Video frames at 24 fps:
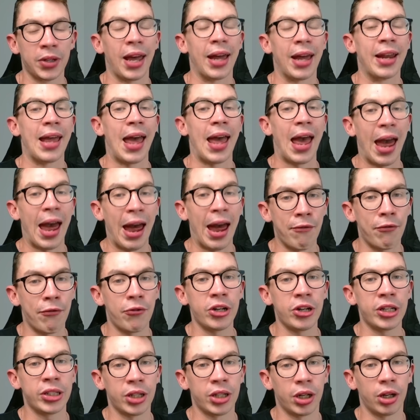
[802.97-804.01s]
and
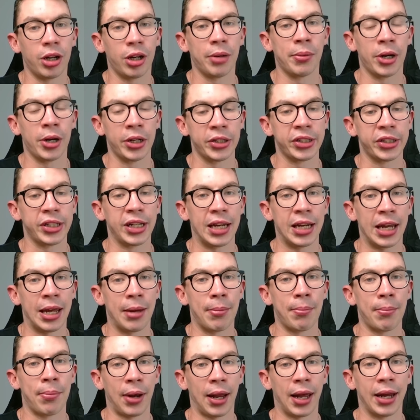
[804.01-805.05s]
every time I see
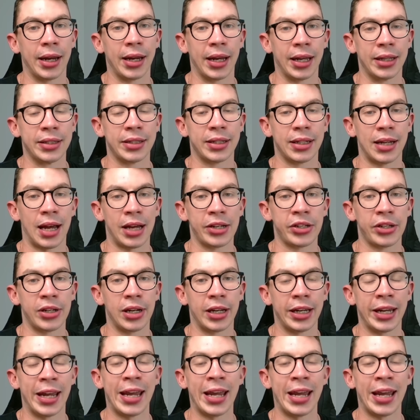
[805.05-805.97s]
him play internationally,